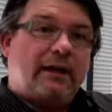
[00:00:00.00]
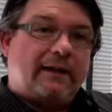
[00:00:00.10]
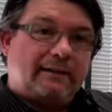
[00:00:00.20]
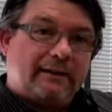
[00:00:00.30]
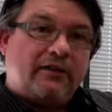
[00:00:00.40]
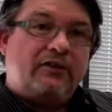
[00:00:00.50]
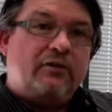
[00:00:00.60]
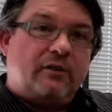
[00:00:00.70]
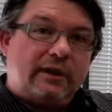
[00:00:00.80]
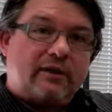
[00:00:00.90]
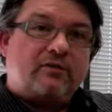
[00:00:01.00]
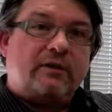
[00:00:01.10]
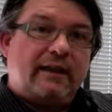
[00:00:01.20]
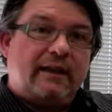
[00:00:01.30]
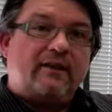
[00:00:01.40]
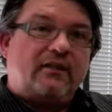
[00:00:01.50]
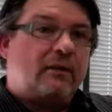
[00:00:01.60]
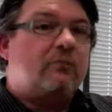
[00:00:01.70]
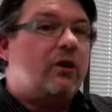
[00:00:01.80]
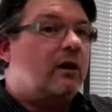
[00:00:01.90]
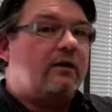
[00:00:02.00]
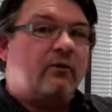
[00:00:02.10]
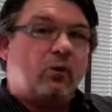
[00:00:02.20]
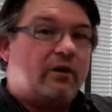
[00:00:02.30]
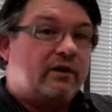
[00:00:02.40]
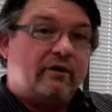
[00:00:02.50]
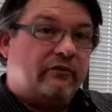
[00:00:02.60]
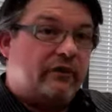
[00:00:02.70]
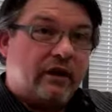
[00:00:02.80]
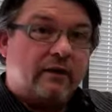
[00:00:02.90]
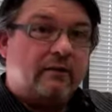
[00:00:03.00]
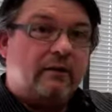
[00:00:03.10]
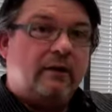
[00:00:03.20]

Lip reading: unless you can actually get some kind of audited figure,